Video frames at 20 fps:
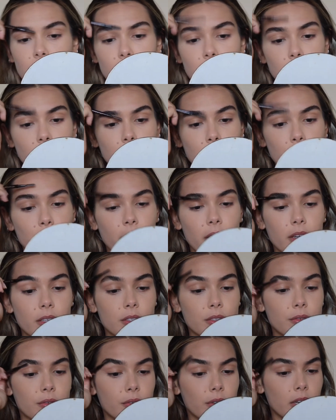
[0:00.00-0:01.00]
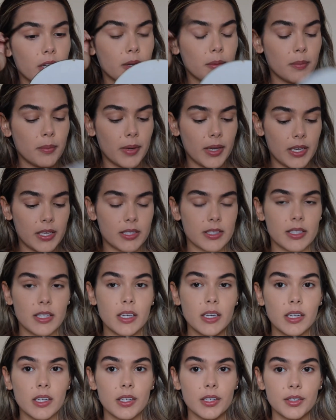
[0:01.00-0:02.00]
do my brows very
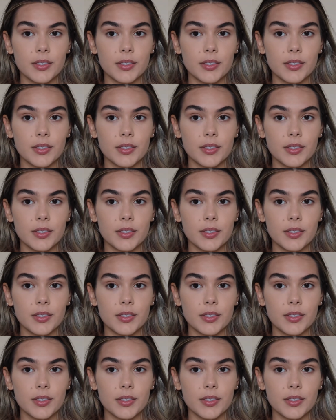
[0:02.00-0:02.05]
basic.